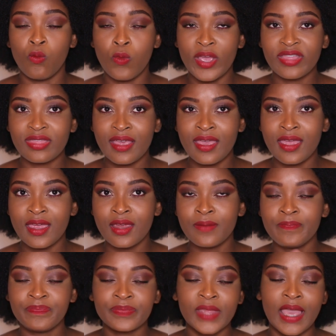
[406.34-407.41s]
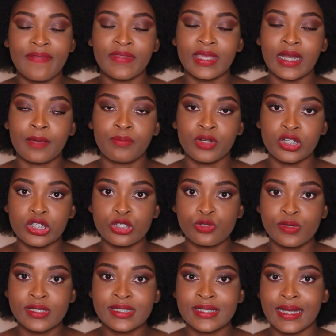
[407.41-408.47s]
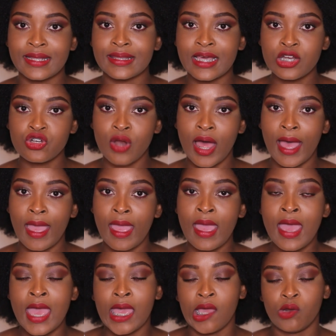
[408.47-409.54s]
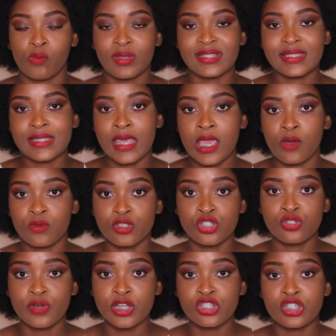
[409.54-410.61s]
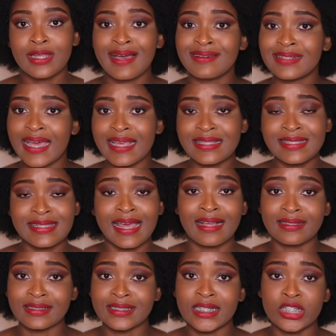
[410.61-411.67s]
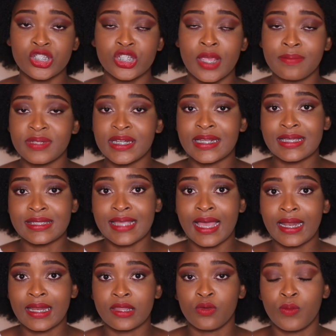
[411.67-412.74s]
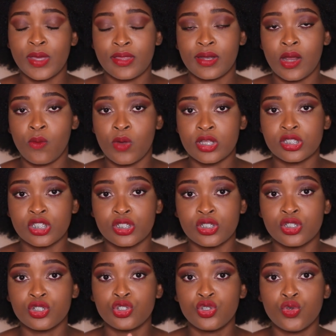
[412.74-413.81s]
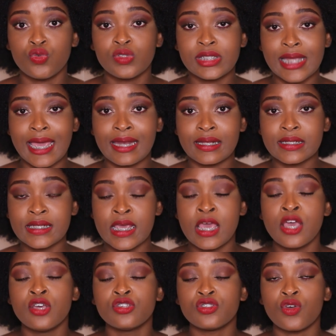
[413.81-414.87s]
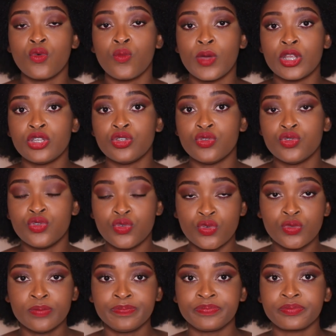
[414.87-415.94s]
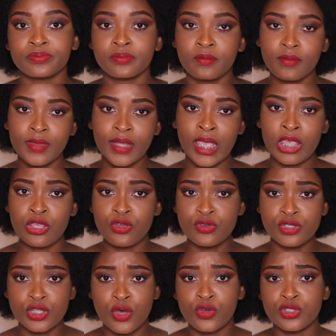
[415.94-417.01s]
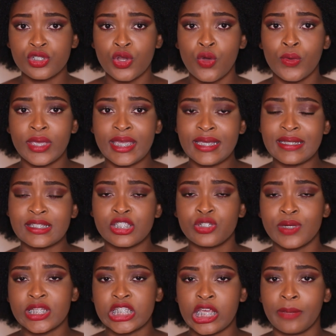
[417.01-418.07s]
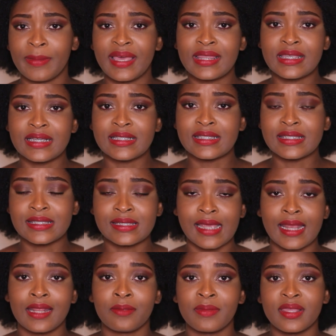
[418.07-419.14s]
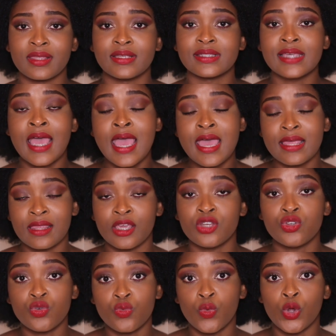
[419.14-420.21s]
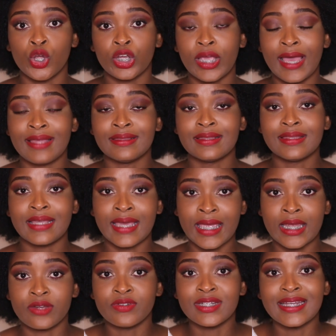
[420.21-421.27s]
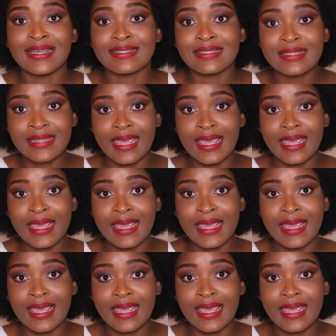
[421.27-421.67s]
wet the hair and then I put it in twists, let that dry and once the hair was stretched out I styled it and shaped it exactly the way that I wanted to style it so when you do use those no heat stretching methods and styling methods they do work and the hair does